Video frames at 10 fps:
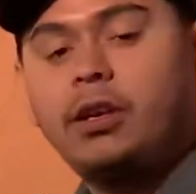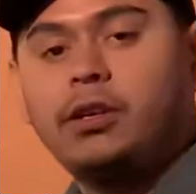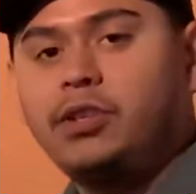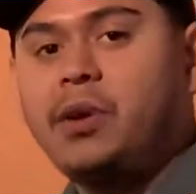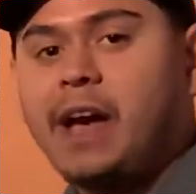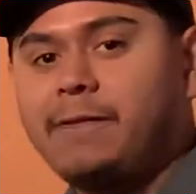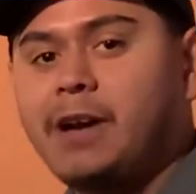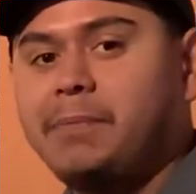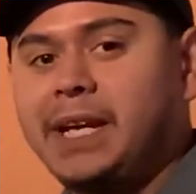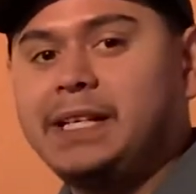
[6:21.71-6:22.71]
you have not
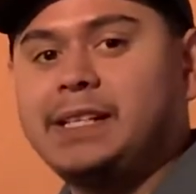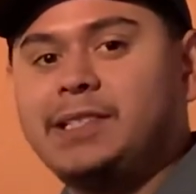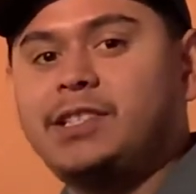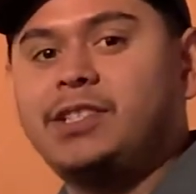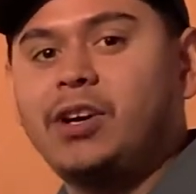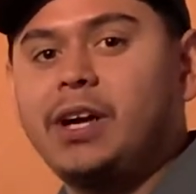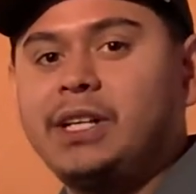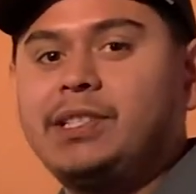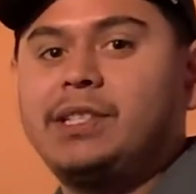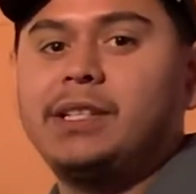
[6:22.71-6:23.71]
maintained your
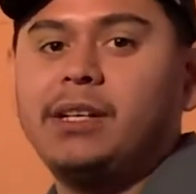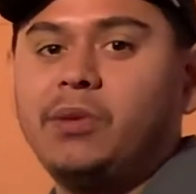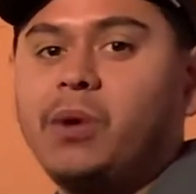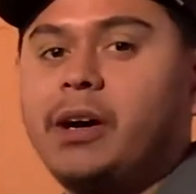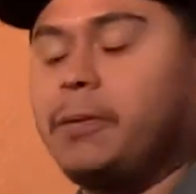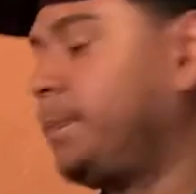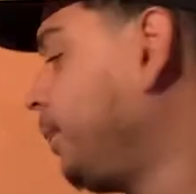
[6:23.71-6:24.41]
AC in a while.